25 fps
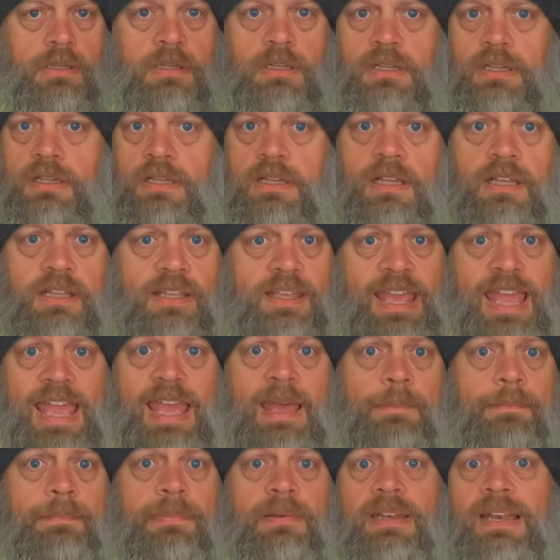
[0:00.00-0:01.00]
a
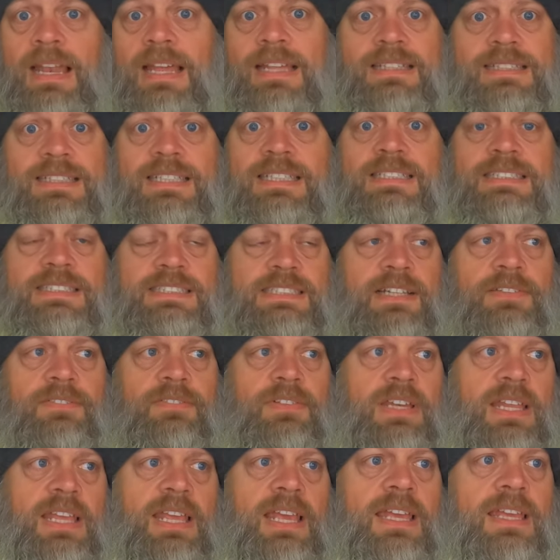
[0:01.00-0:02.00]
camp in
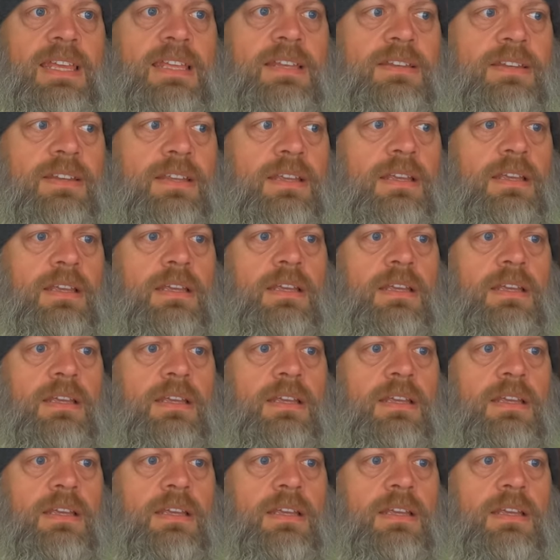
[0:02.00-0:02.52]
1978.